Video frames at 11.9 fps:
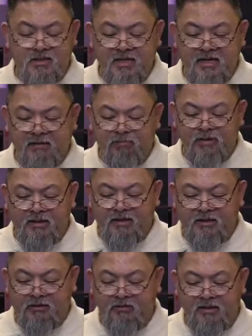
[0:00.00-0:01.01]
happening
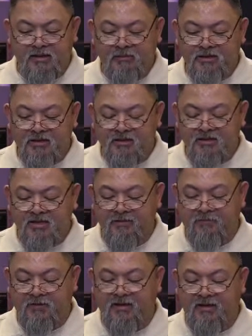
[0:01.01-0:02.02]
here, and I'm just going to say
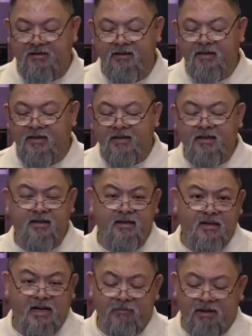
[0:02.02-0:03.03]
fine.
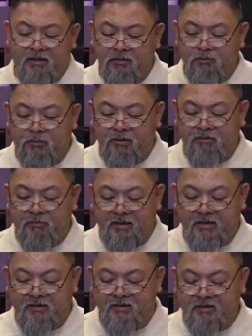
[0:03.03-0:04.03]
I'm not going to worry
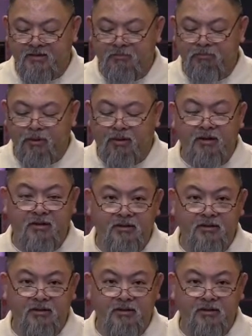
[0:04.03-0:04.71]
about it. It's going to balk a